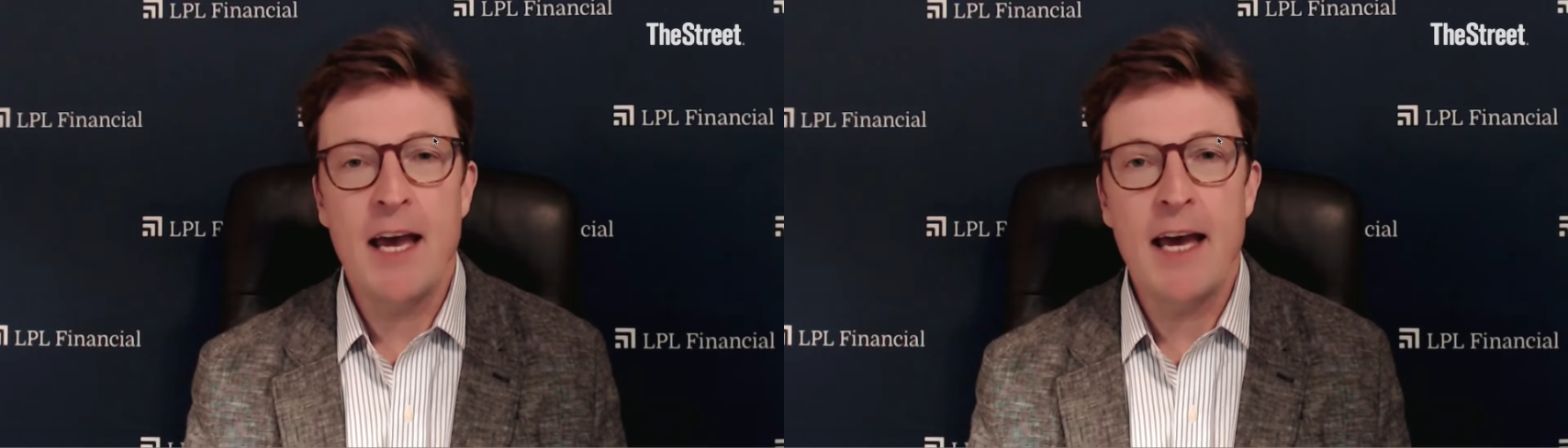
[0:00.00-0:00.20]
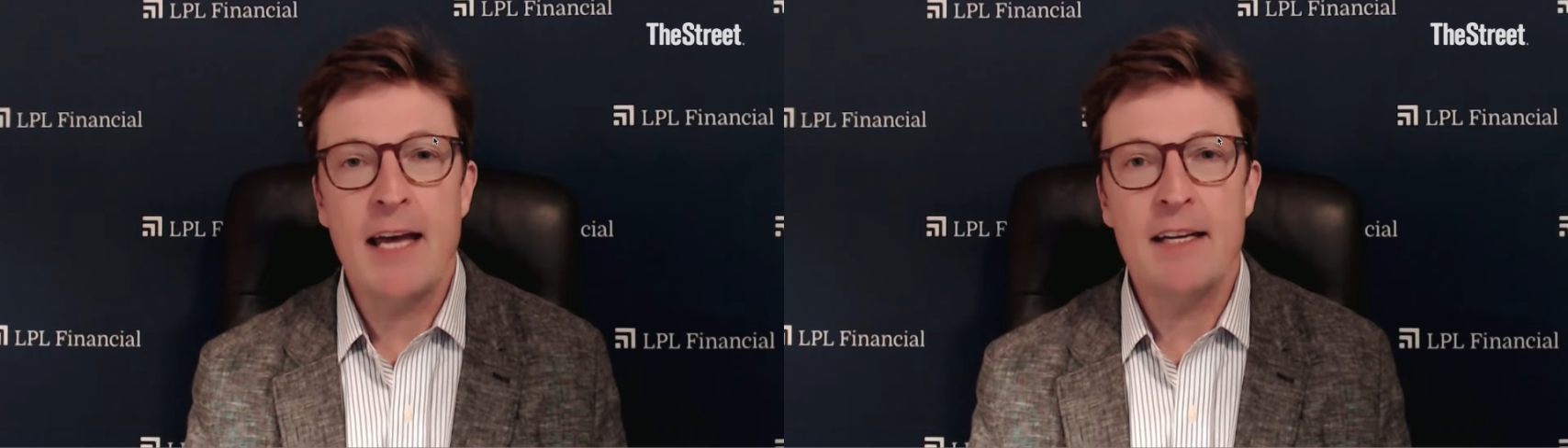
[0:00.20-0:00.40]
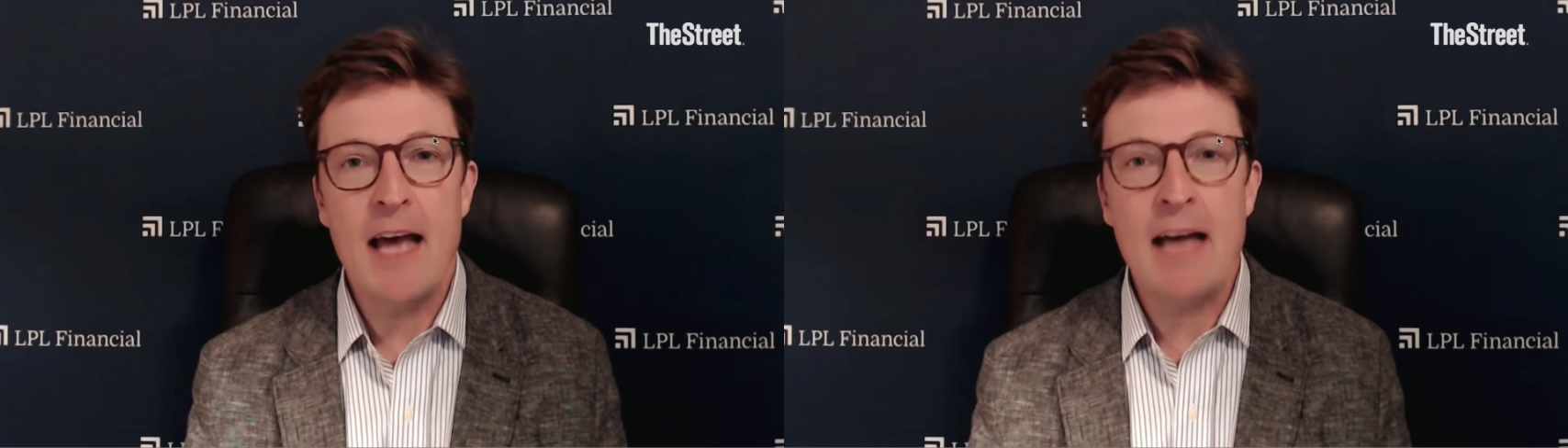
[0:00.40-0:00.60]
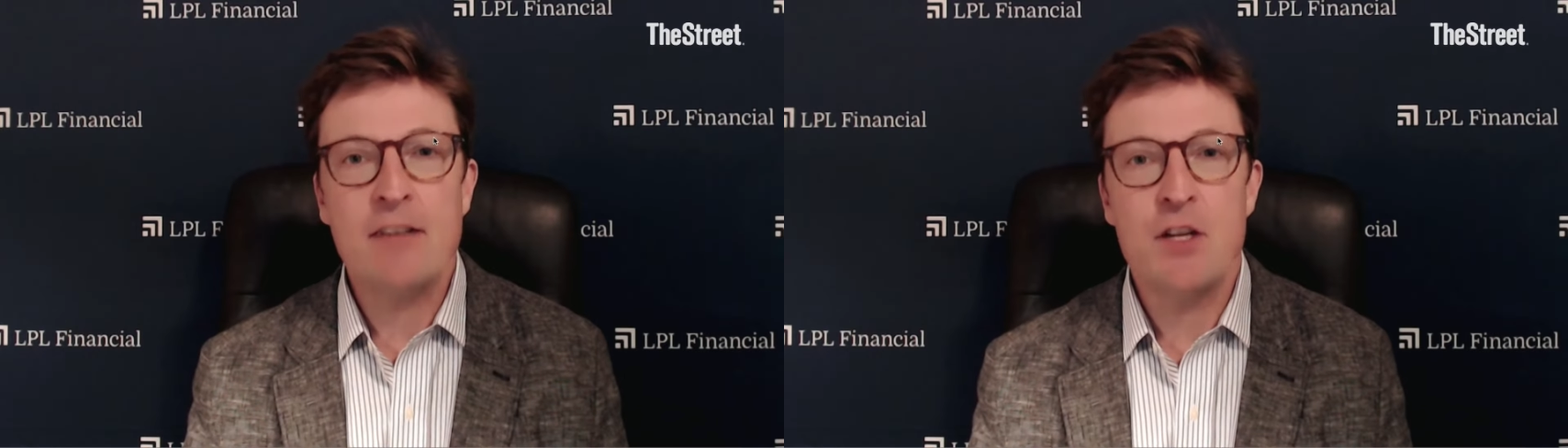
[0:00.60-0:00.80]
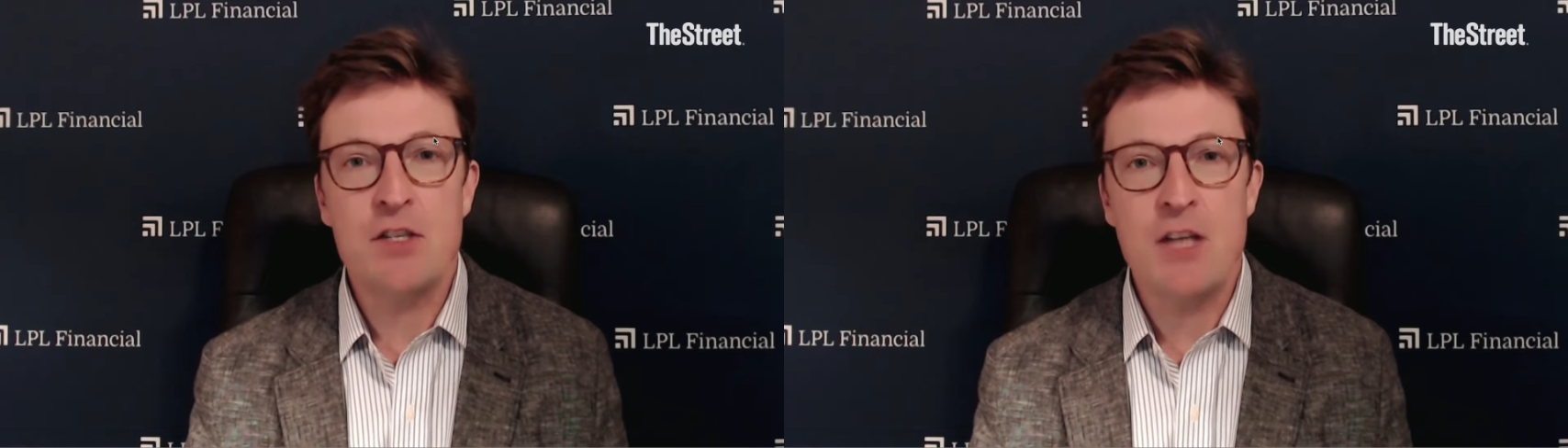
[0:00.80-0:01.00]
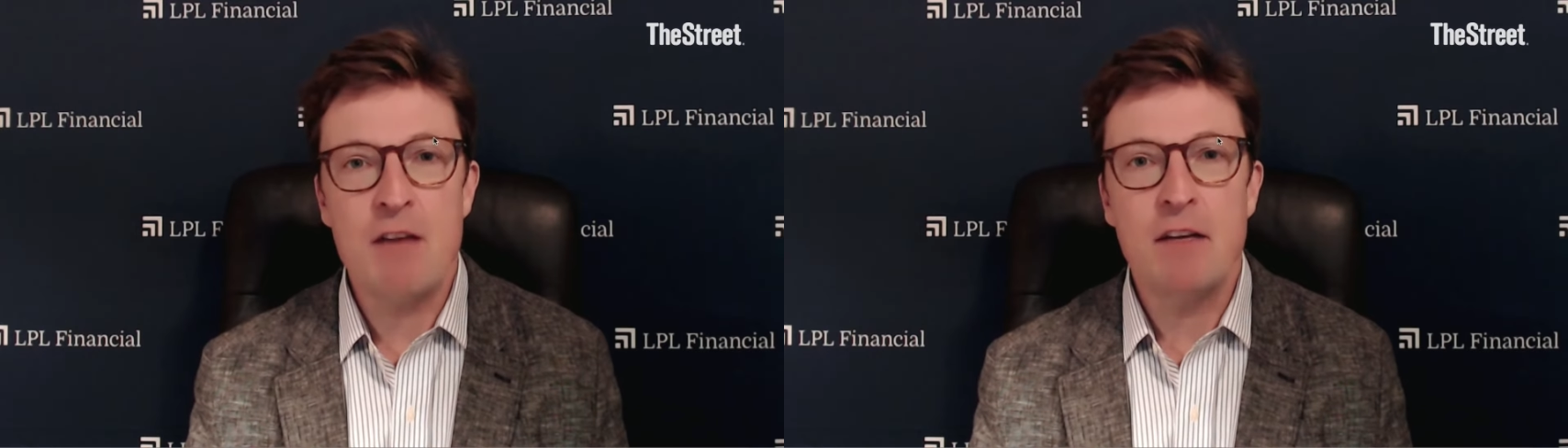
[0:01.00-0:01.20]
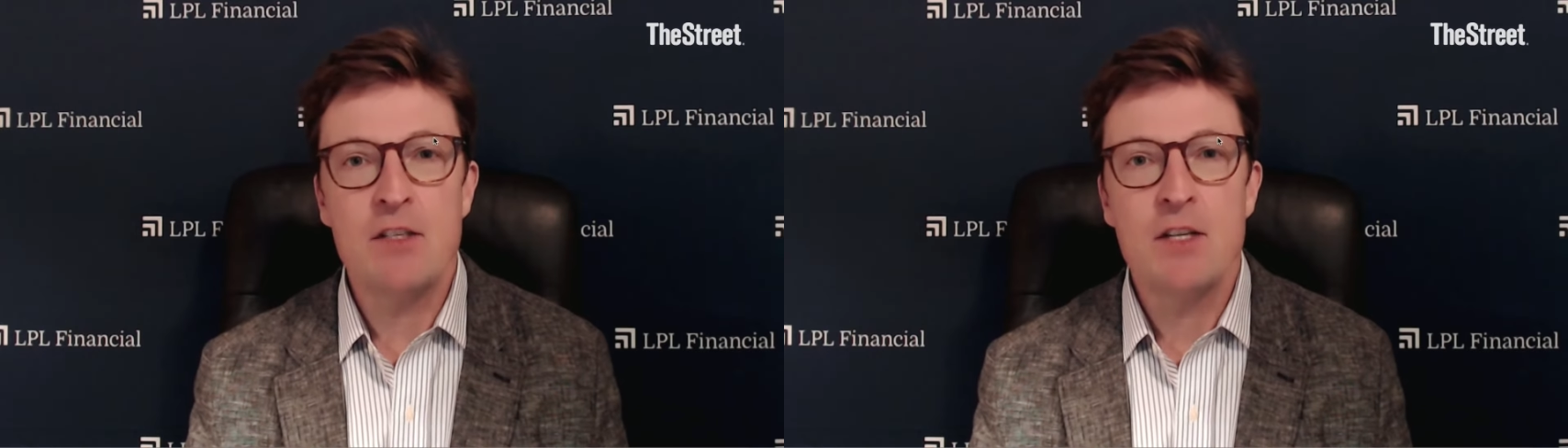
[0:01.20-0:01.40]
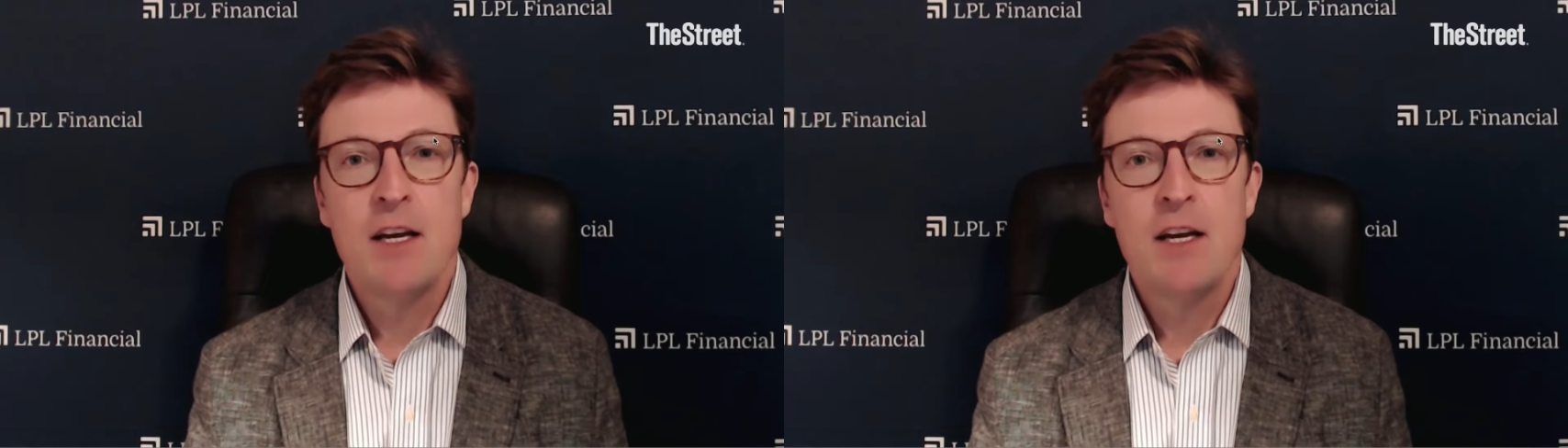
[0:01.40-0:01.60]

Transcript: and excess savings?